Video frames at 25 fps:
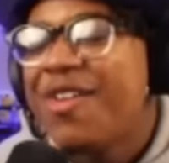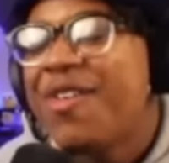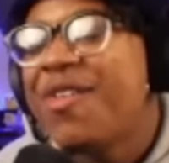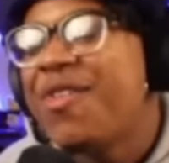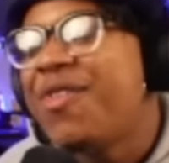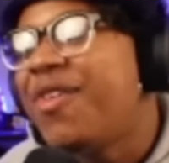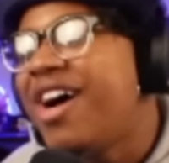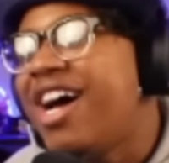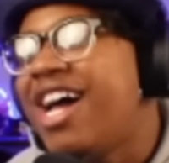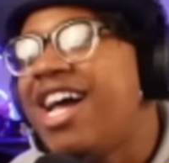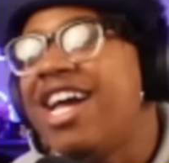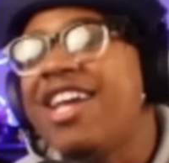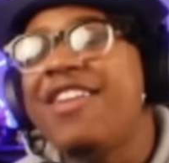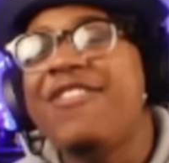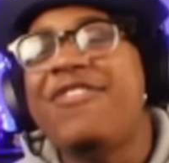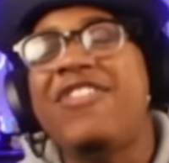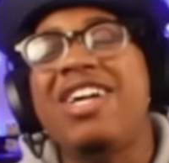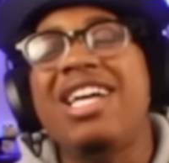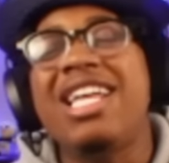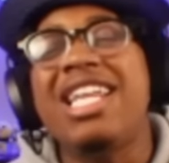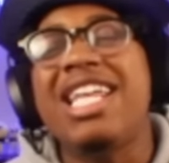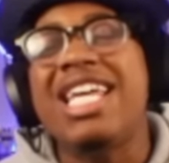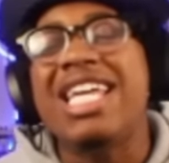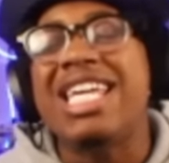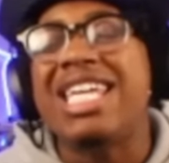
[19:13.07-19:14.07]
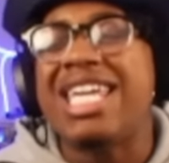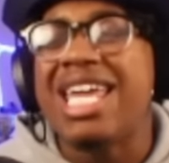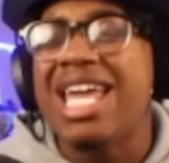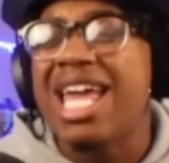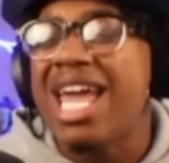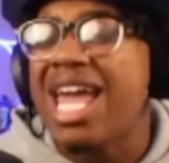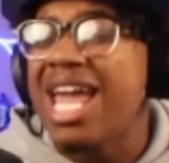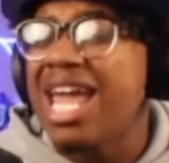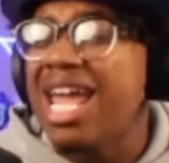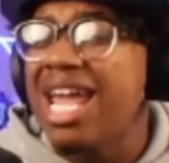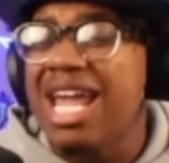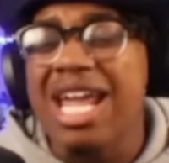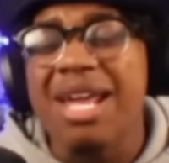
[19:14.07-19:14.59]
One for the
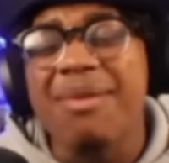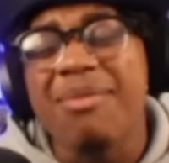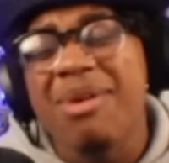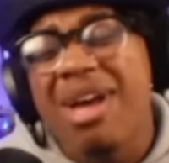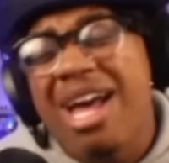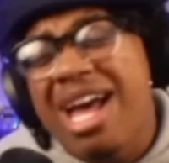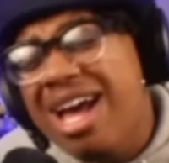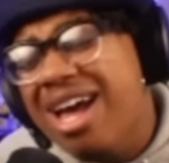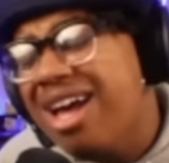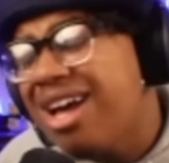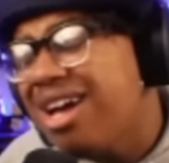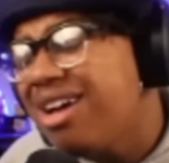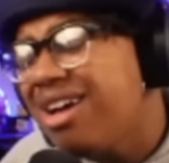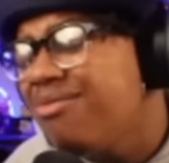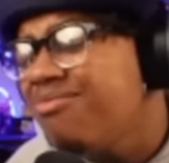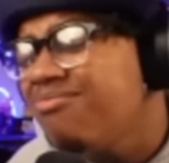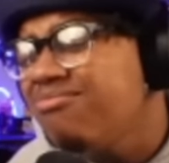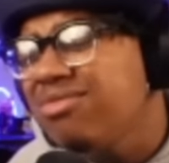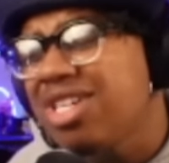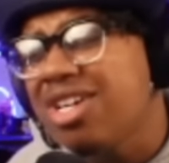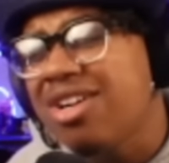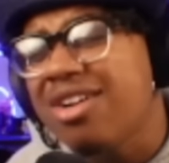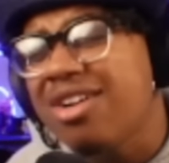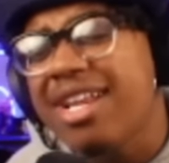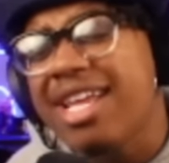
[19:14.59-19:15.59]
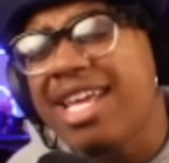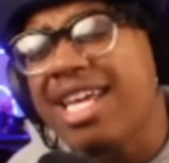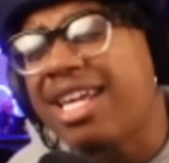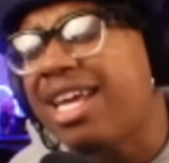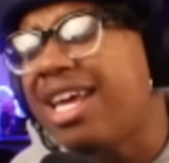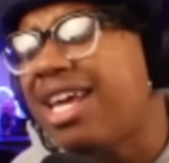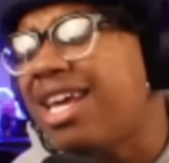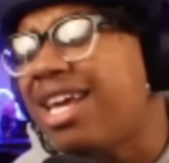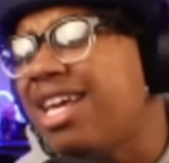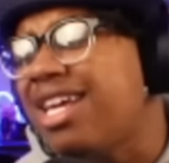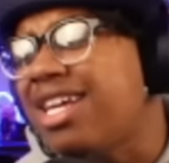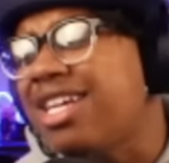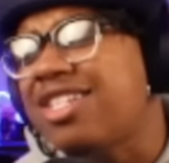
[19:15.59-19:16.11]
game. I'm gonna
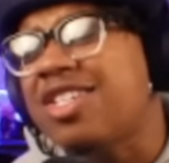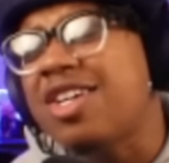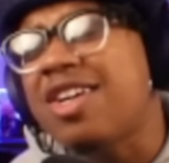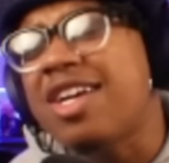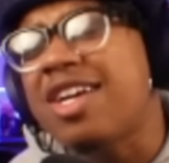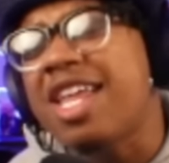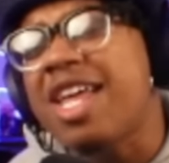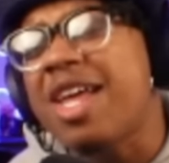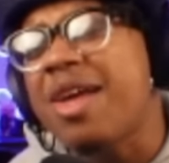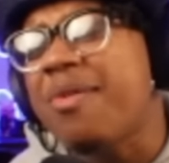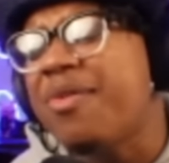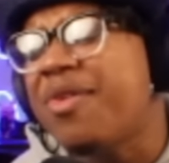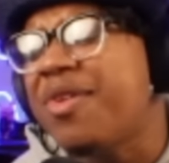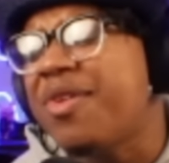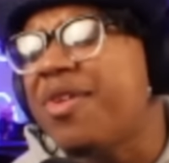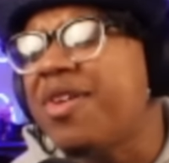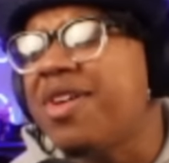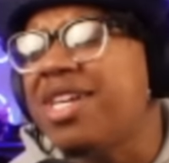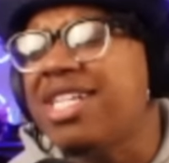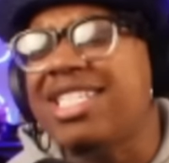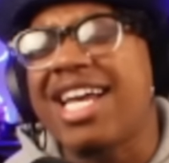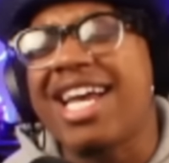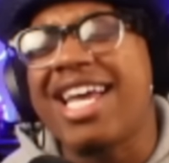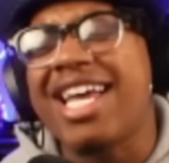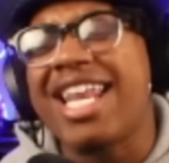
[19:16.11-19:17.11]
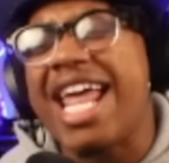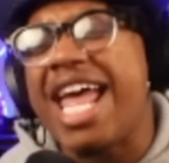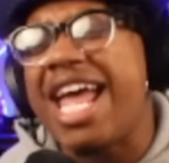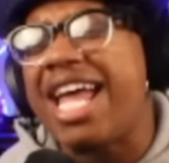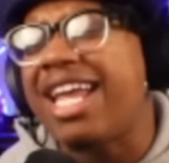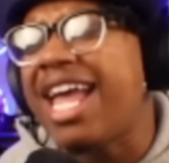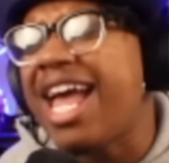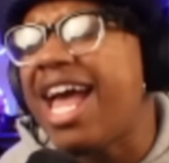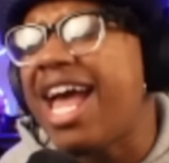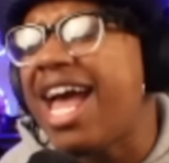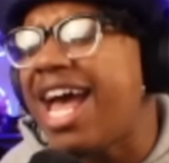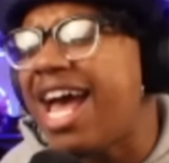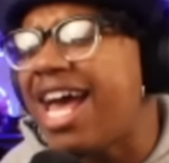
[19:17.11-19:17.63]
kiss on that moose that I
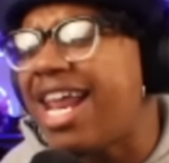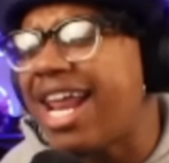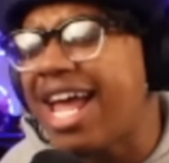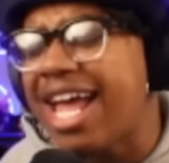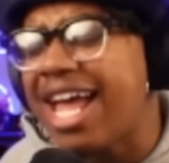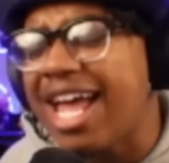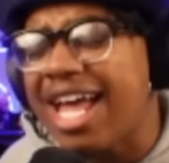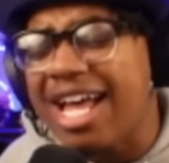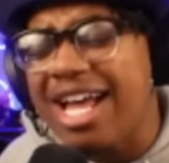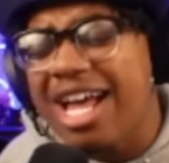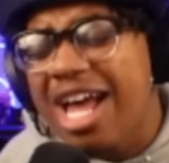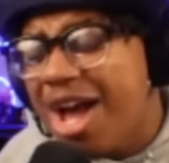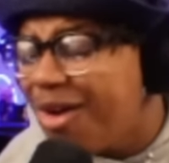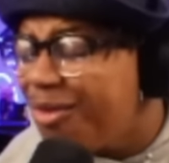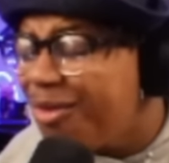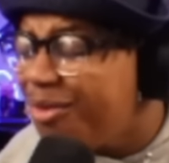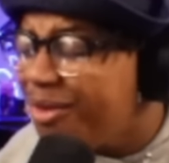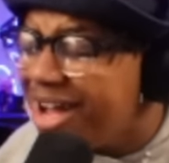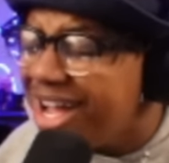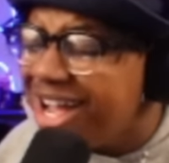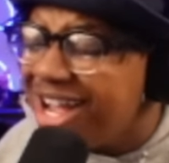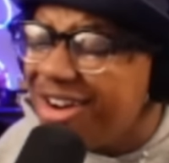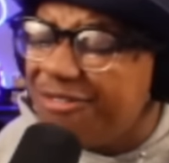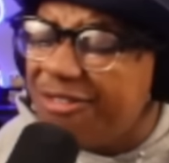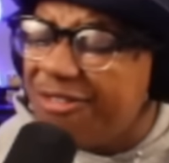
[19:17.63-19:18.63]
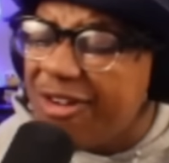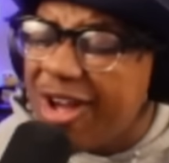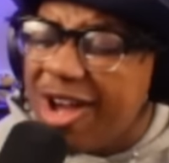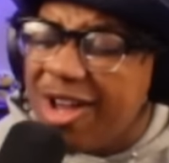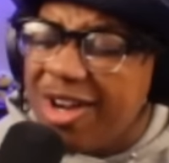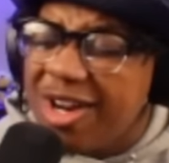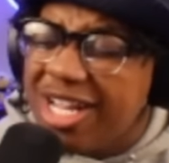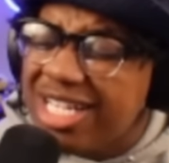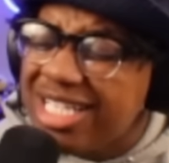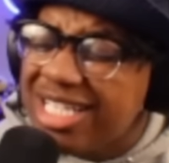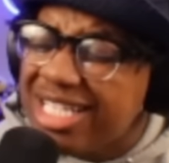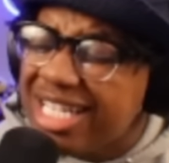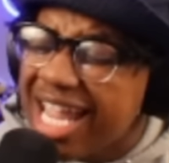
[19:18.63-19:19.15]
got. One for
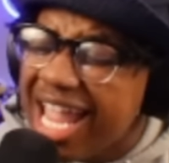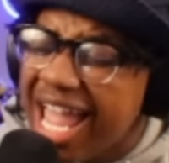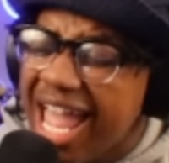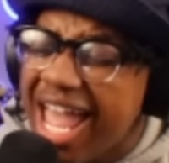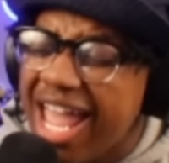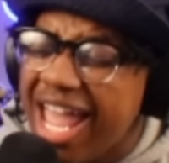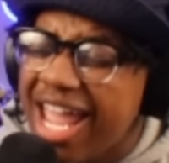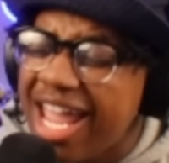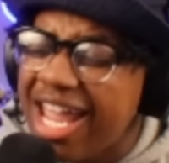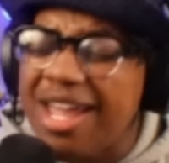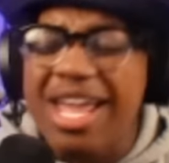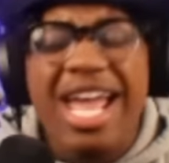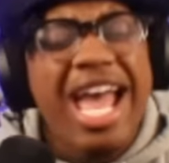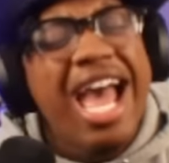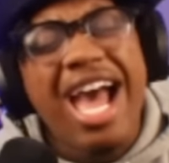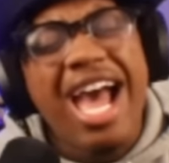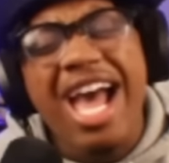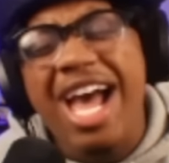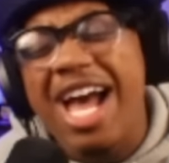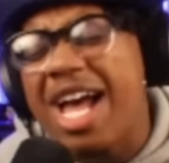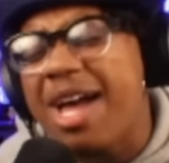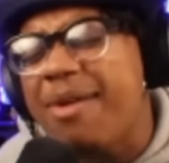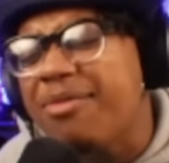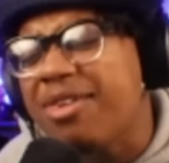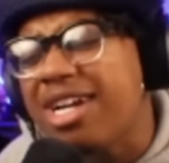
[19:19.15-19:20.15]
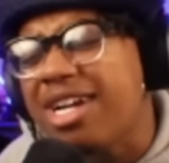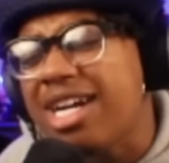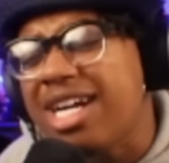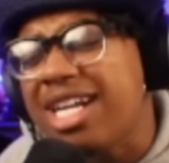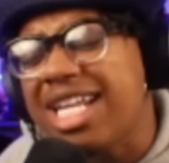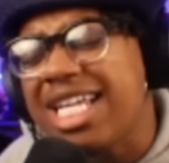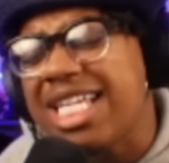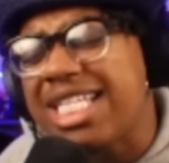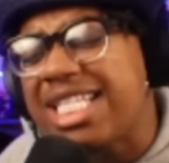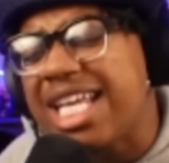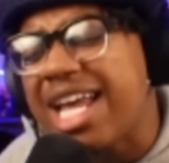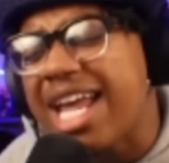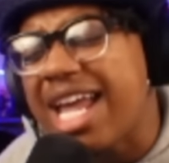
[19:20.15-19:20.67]
the game. I'm
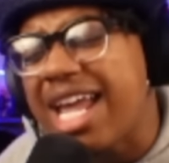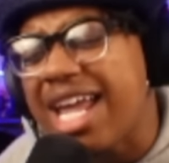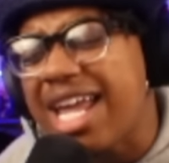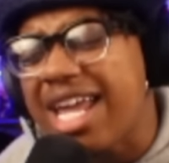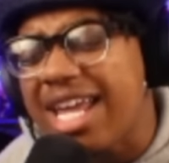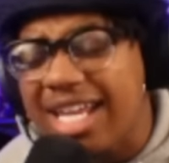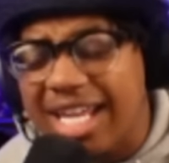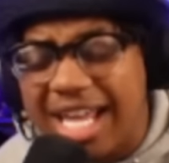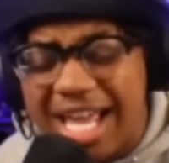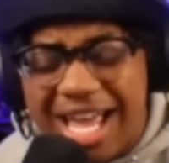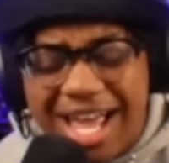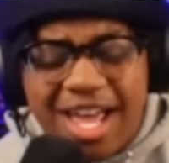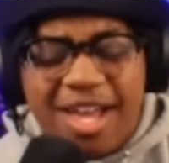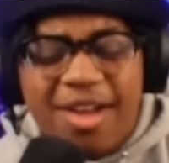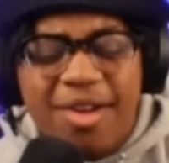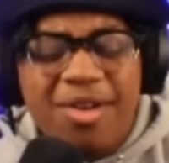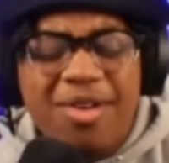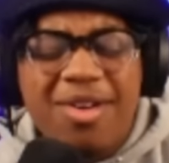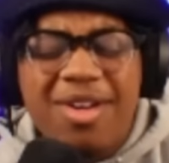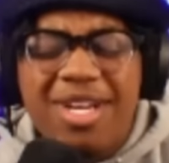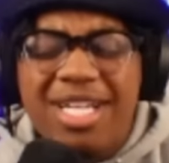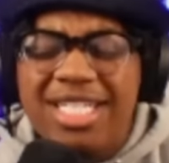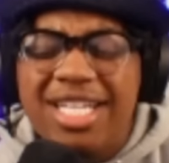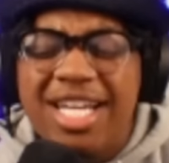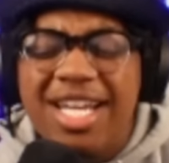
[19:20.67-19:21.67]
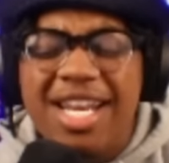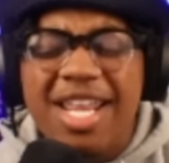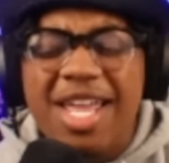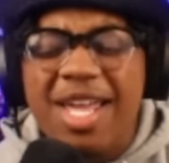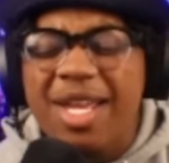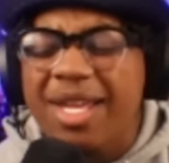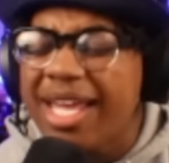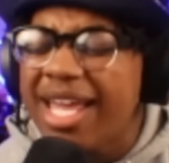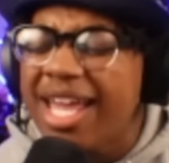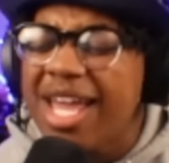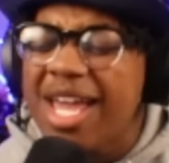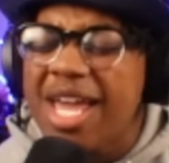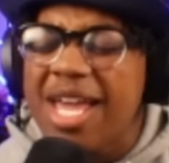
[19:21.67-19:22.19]
gonna take the moose that I
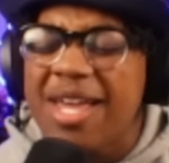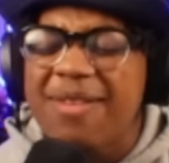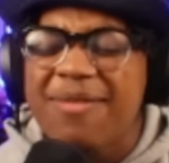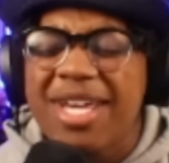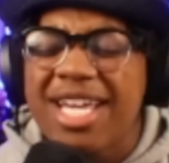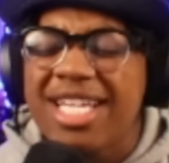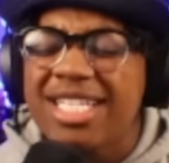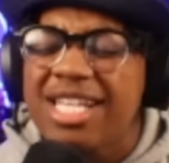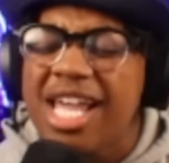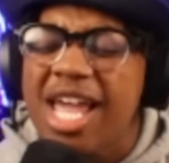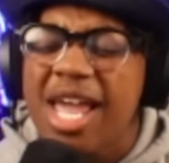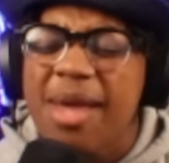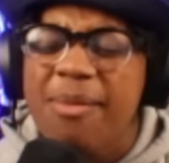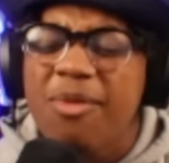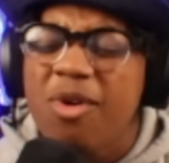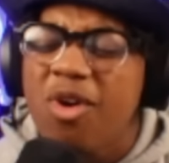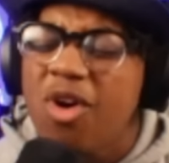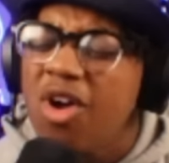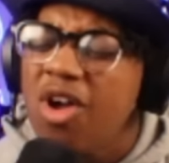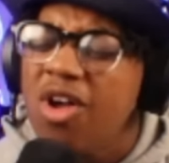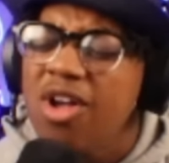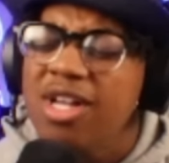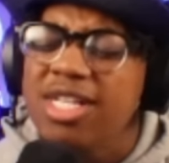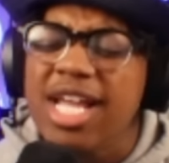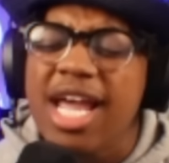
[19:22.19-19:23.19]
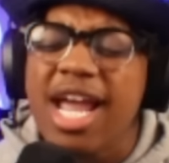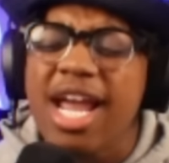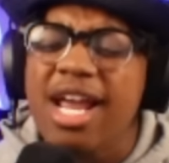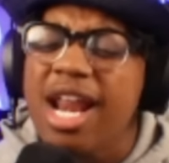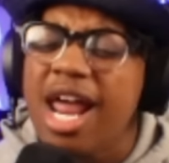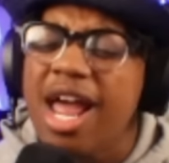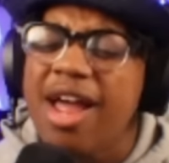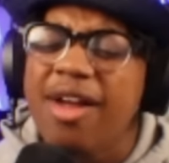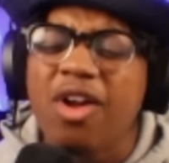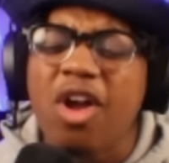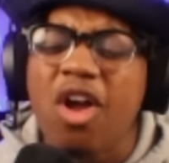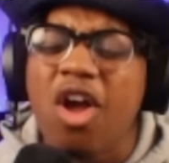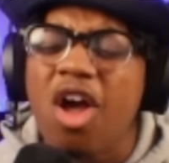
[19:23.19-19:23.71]
got. That moose that
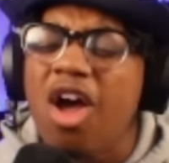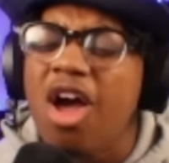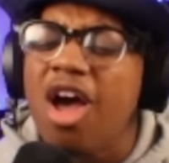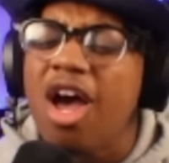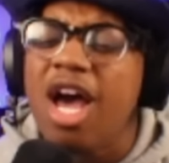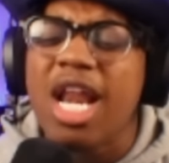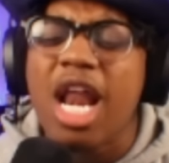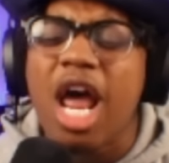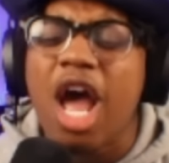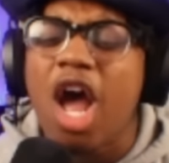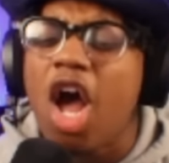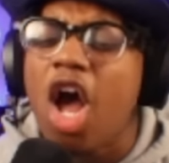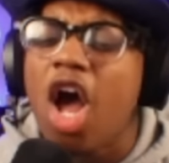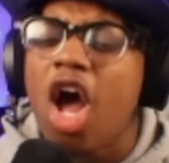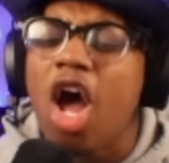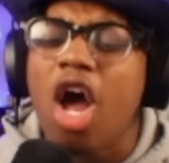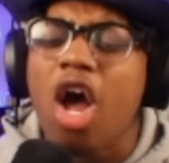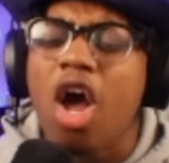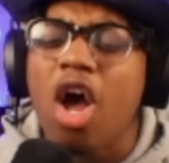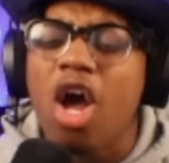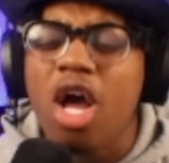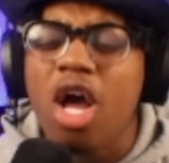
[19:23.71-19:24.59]
I got.